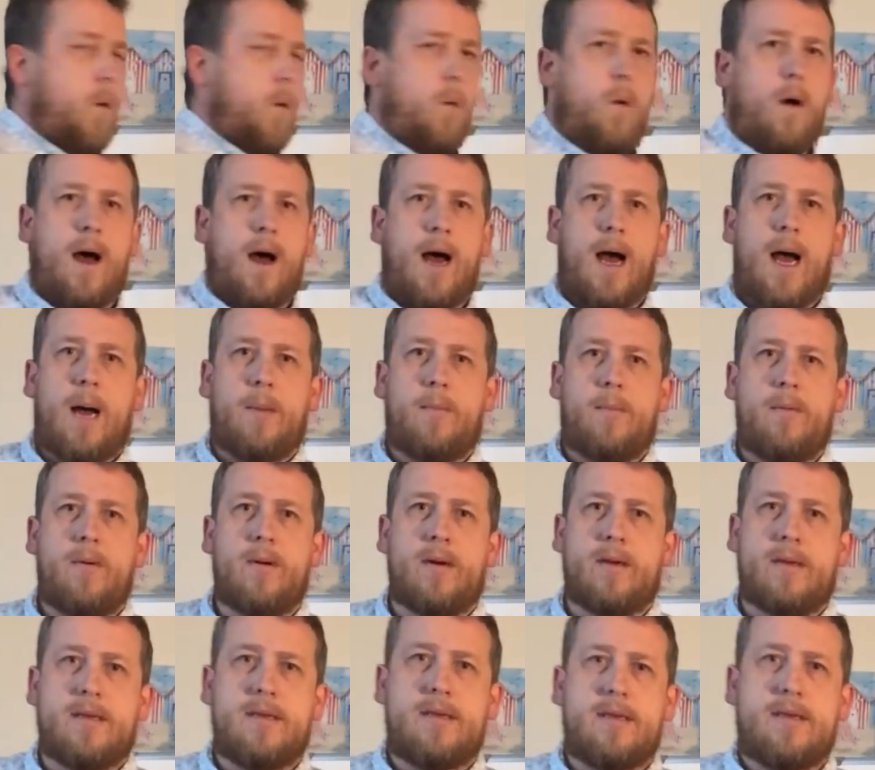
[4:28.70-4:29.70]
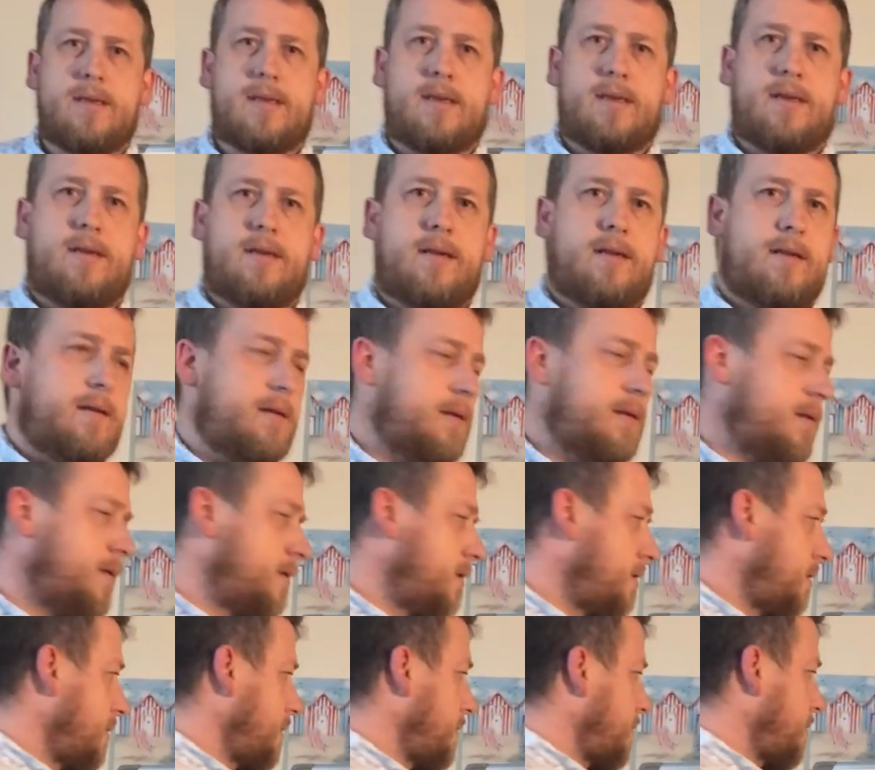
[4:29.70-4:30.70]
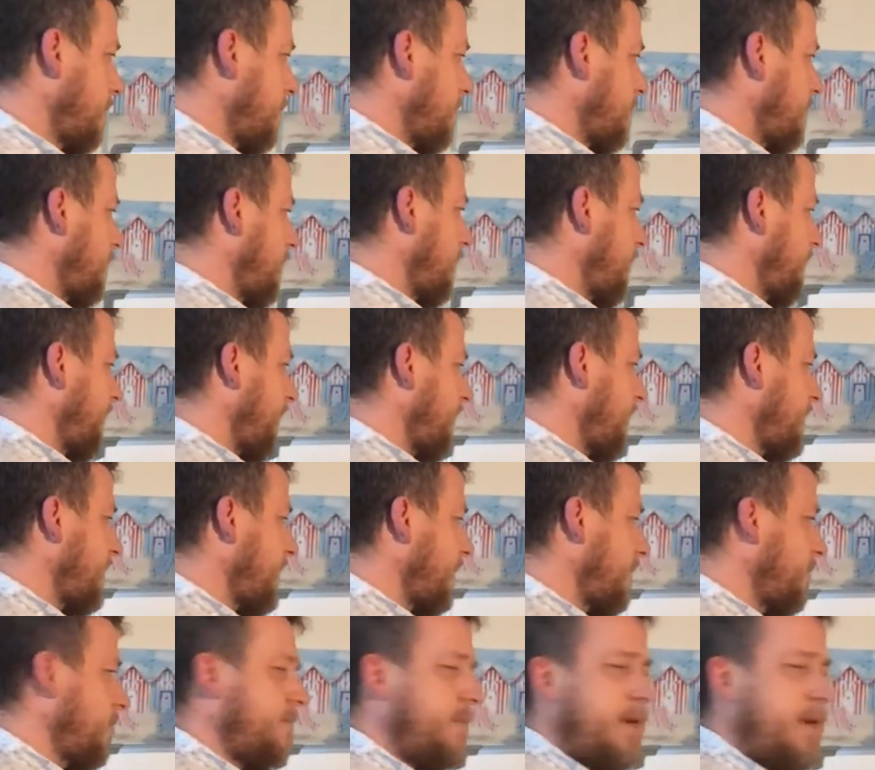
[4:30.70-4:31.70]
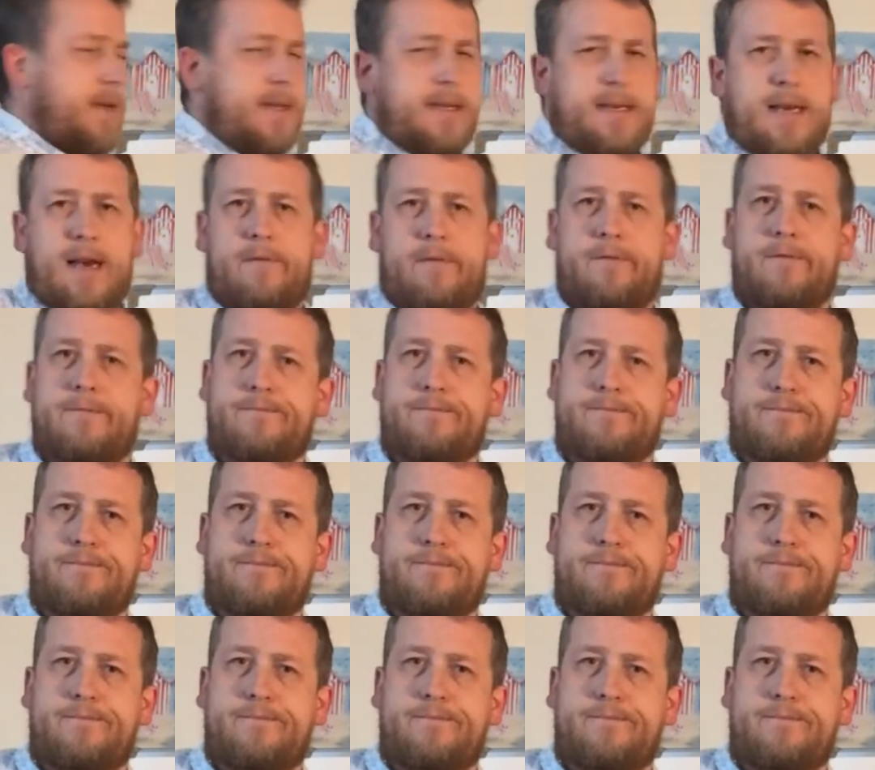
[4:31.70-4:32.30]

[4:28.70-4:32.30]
What happens if I double my 7?